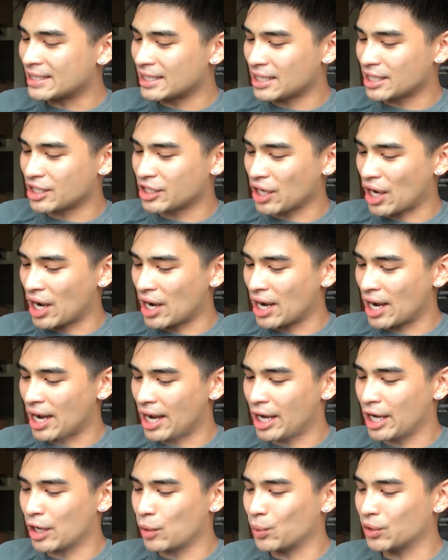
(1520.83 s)
Pancit
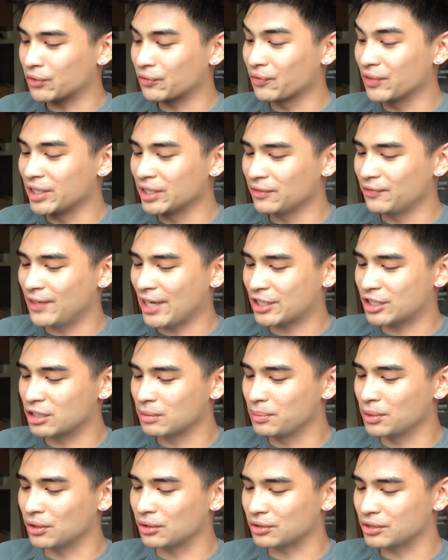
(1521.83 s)
Shanghai with real
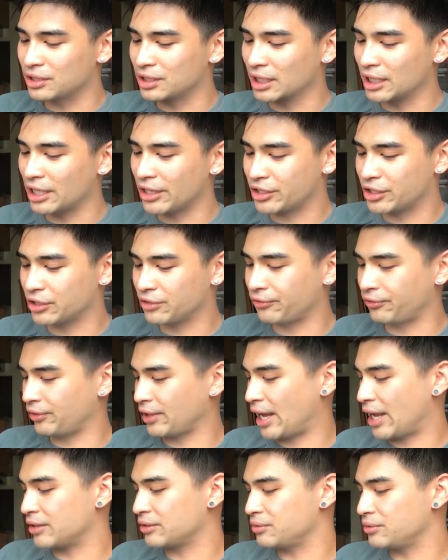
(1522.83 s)
vegetables,
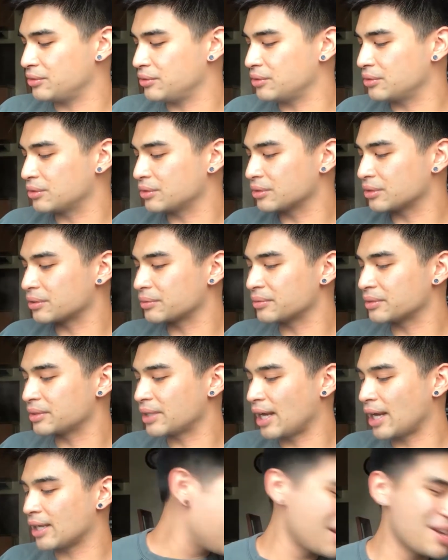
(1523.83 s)
delicious flat
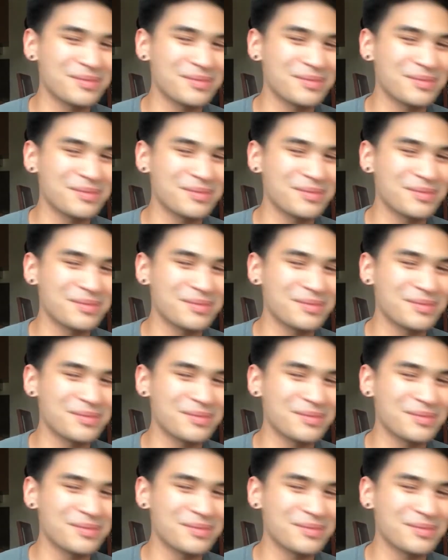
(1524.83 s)
noodles.